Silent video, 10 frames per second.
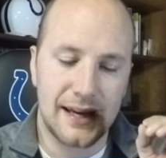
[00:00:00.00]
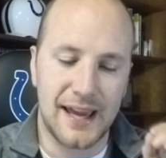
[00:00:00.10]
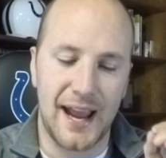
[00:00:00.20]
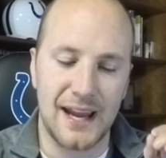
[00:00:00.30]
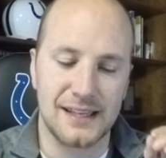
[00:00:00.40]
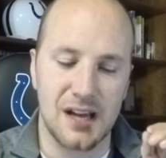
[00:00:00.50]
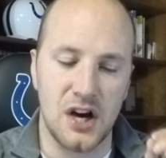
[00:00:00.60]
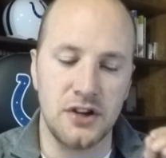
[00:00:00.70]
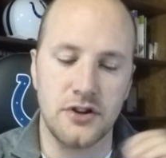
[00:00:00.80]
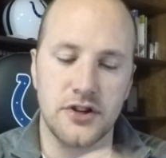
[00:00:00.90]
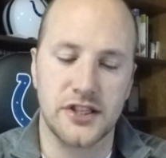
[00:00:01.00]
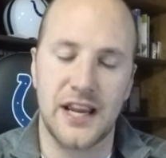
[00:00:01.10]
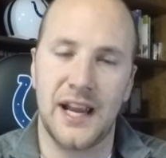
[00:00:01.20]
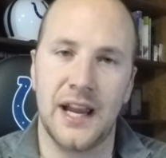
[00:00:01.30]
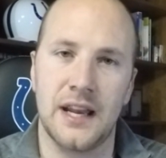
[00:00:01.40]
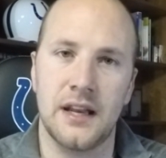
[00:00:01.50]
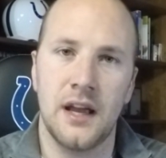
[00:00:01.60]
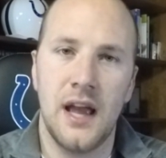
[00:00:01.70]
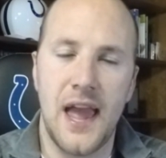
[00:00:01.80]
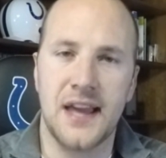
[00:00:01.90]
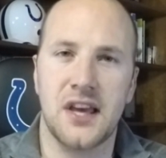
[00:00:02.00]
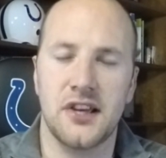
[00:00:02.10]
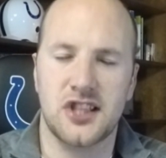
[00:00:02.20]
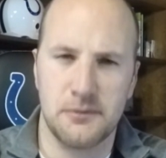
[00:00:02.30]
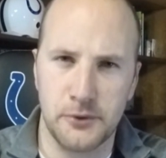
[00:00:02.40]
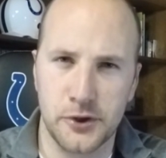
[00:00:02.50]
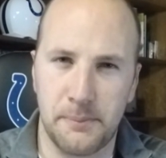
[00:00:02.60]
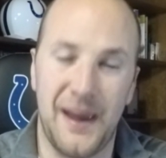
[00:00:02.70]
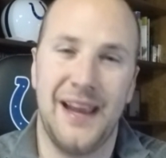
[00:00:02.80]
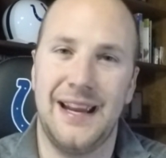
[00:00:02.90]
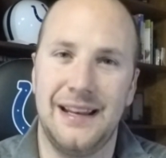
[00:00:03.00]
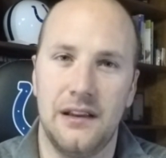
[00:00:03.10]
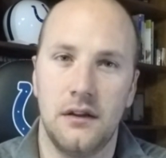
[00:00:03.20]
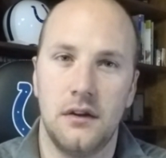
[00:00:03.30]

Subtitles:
can't understand a customer's pain.